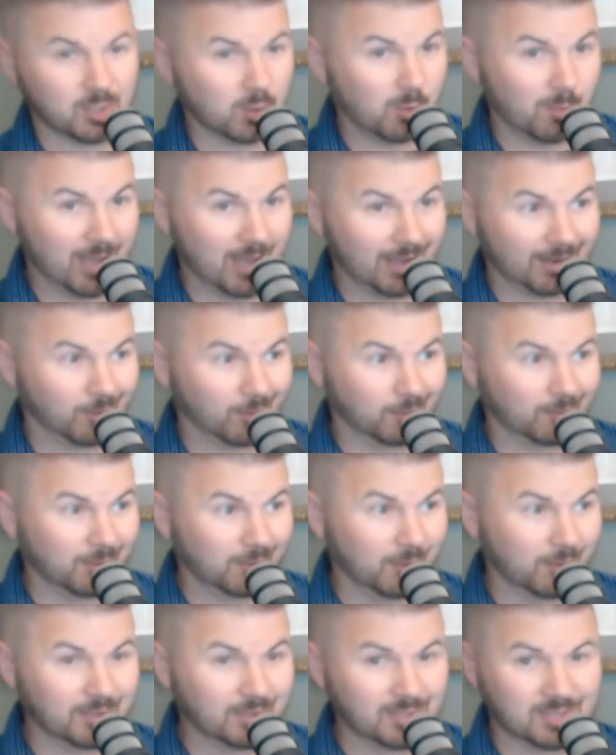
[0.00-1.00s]
Go back
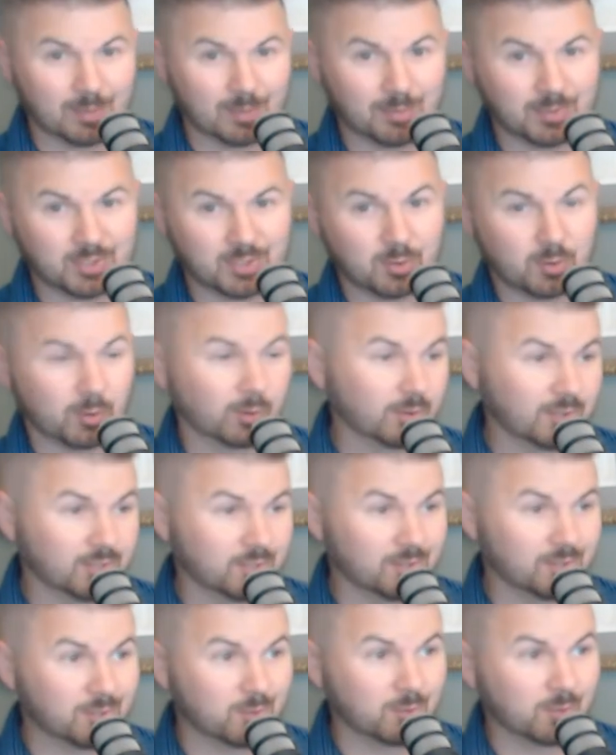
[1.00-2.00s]
earlier in this episode or
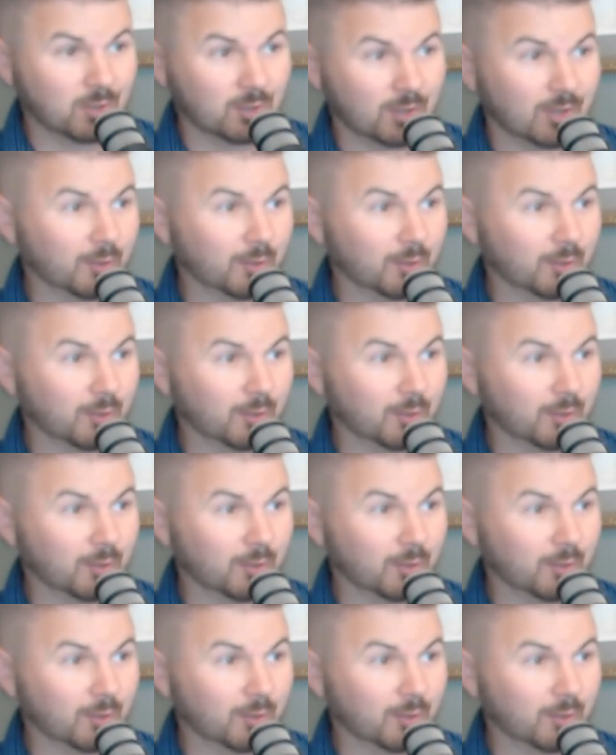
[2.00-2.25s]
listen to our